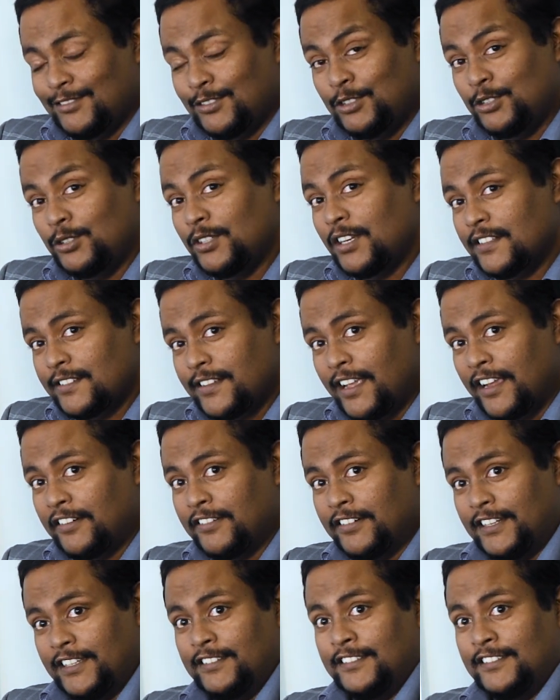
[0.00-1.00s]
Do you guys
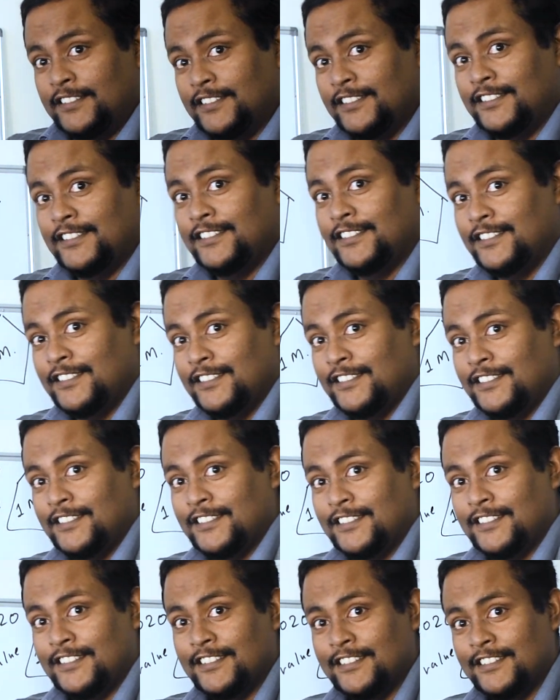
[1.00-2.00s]
agree?
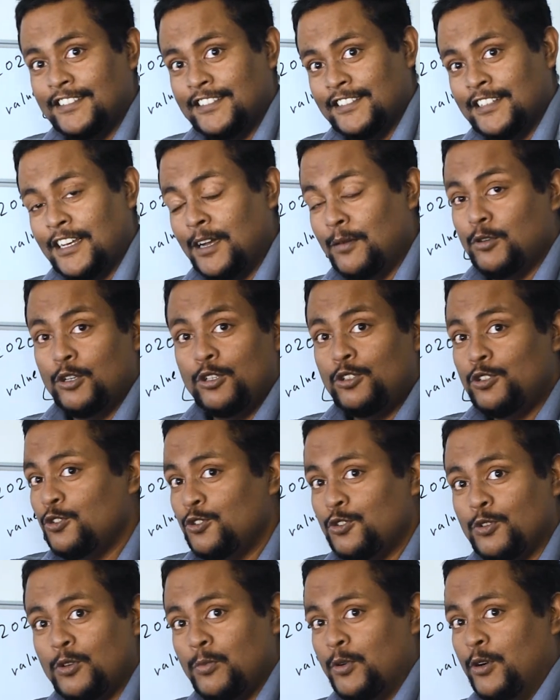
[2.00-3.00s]
I'm not too
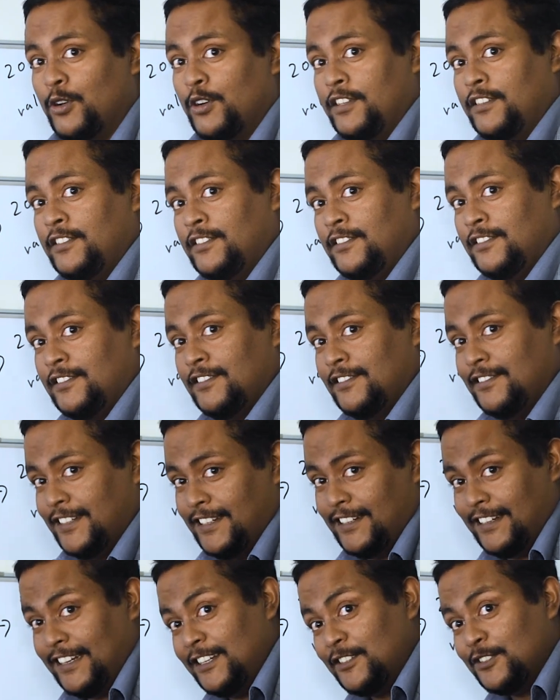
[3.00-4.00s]
sure about it,
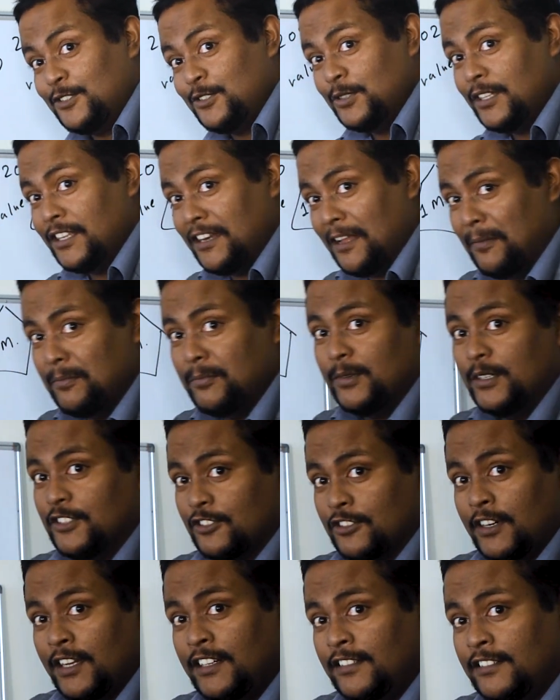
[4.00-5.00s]
but let's do the
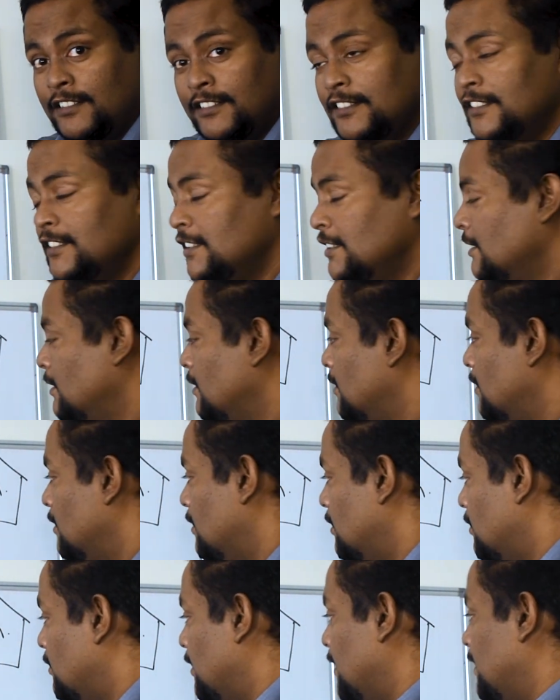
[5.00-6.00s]
numbers, right?
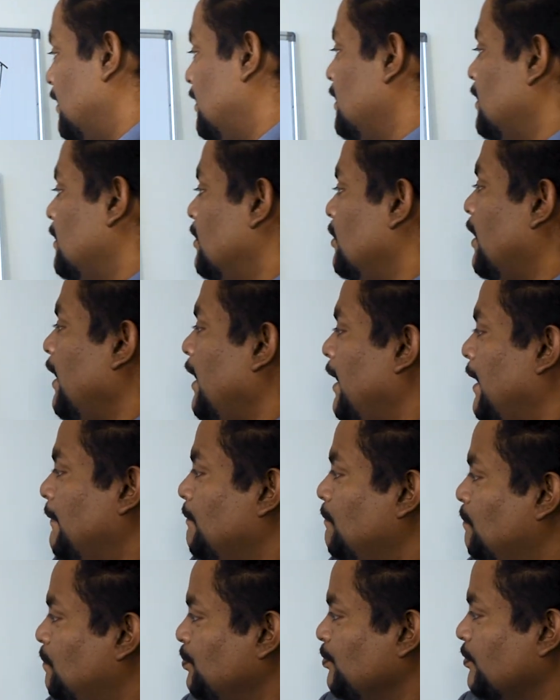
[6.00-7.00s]
Right, okay.